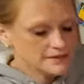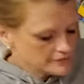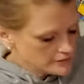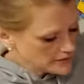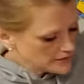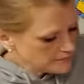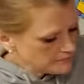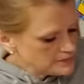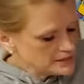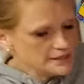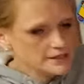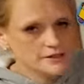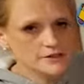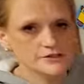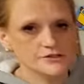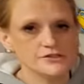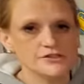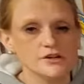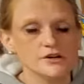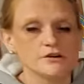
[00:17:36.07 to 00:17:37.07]
a minute or
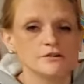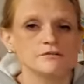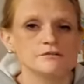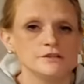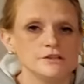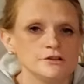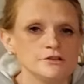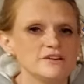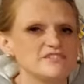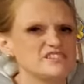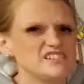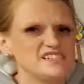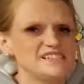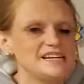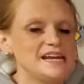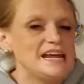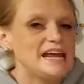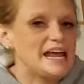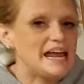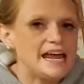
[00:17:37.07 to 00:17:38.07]
so. You don't have to
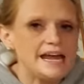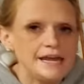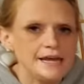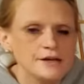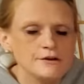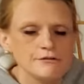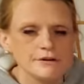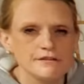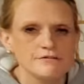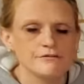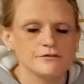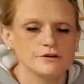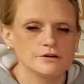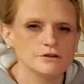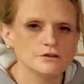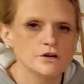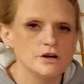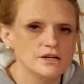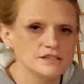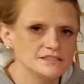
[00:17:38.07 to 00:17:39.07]
stay angry for a
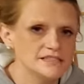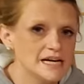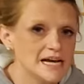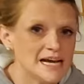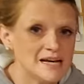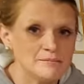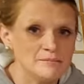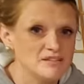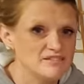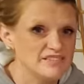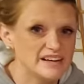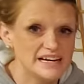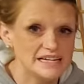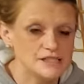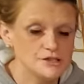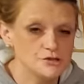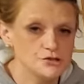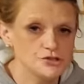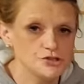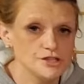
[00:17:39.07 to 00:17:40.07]
long time. In fact,
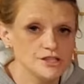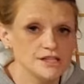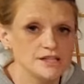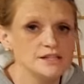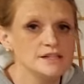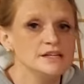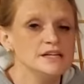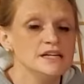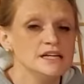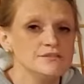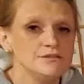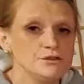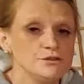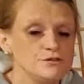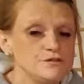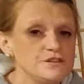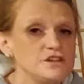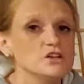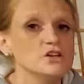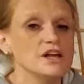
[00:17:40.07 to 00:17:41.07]
you shouldn't. If you
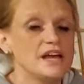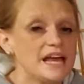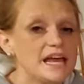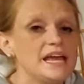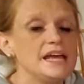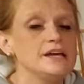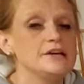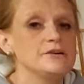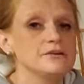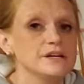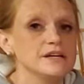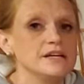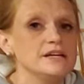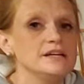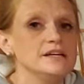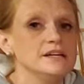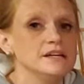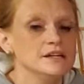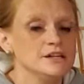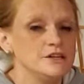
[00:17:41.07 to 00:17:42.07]
feel
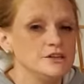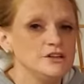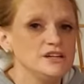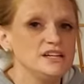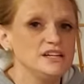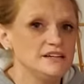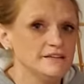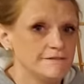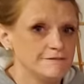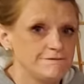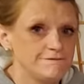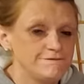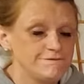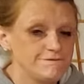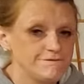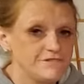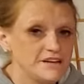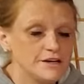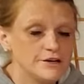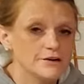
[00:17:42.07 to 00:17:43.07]
angry, you need to
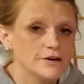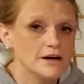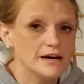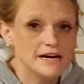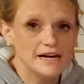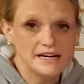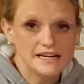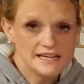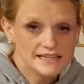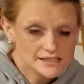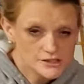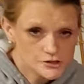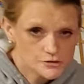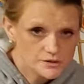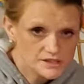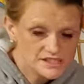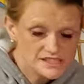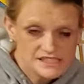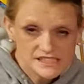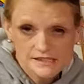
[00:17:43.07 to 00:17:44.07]
figure out how to get to
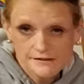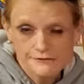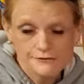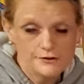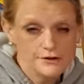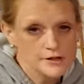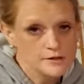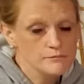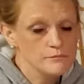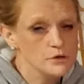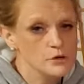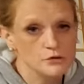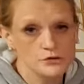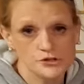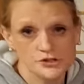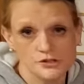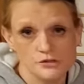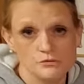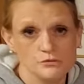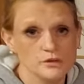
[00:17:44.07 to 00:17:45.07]
a different
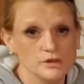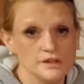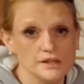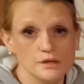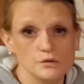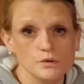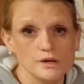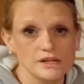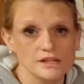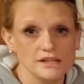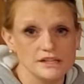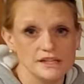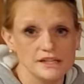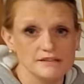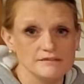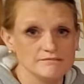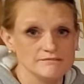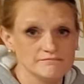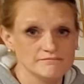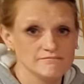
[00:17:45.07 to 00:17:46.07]
emotion really quickly,
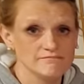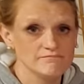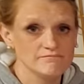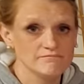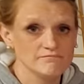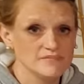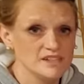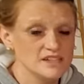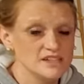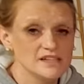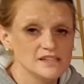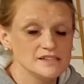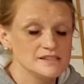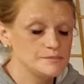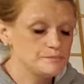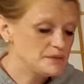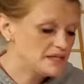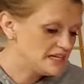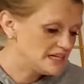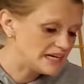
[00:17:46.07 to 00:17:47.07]
because
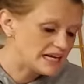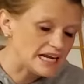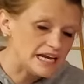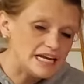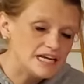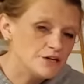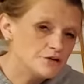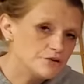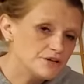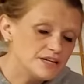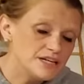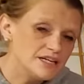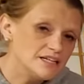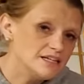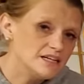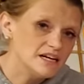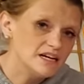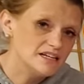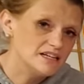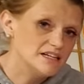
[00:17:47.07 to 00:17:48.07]
being
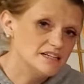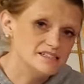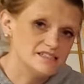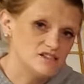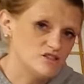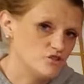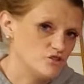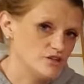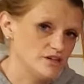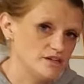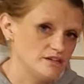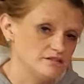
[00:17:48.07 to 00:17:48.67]
angry isn't good.